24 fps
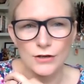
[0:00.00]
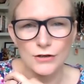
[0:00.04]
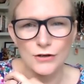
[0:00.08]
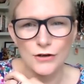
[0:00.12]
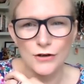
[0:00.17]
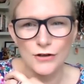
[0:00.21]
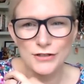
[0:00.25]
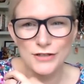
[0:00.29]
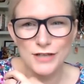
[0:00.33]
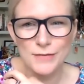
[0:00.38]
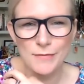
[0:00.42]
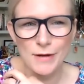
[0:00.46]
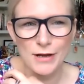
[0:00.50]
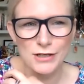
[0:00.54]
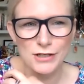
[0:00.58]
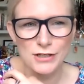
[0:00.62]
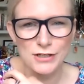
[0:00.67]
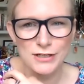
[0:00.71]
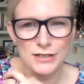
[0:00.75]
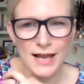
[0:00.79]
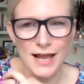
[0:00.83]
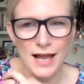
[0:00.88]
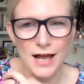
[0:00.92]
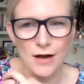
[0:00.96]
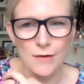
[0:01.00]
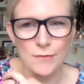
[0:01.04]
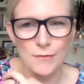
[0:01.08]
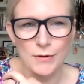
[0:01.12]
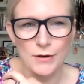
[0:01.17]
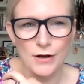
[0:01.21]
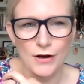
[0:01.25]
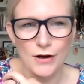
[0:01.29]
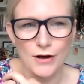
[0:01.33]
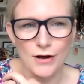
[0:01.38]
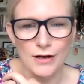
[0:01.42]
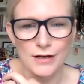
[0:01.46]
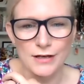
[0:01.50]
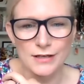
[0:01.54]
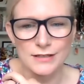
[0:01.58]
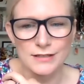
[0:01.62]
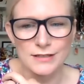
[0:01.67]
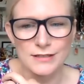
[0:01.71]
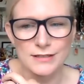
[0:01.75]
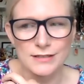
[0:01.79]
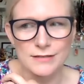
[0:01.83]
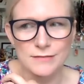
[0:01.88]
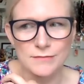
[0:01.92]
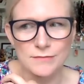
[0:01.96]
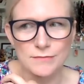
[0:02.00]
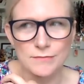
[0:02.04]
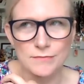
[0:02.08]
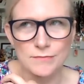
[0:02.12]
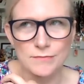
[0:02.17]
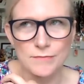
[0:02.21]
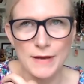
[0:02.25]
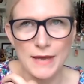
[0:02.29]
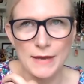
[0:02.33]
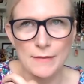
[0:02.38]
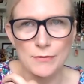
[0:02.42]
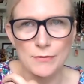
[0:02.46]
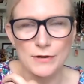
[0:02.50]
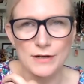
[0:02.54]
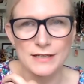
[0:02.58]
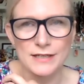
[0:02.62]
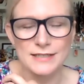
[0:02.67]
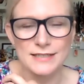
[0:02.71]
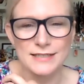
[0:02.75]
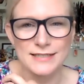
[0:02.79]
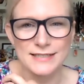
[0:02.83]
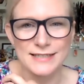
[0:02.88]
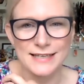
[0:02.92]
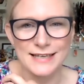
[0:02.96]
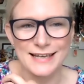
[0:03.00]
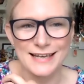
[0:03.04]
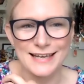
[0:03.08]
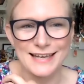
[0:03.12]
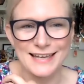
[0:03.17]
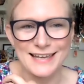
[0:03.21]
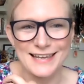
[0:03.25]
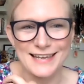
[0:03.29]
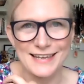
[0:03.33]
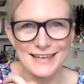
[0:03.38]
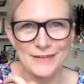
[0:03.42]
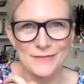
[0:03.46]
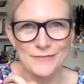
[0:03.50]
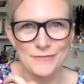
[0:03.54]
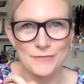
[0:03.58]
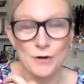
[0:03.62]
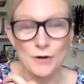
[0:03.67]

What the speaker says: not so much now, because people can see,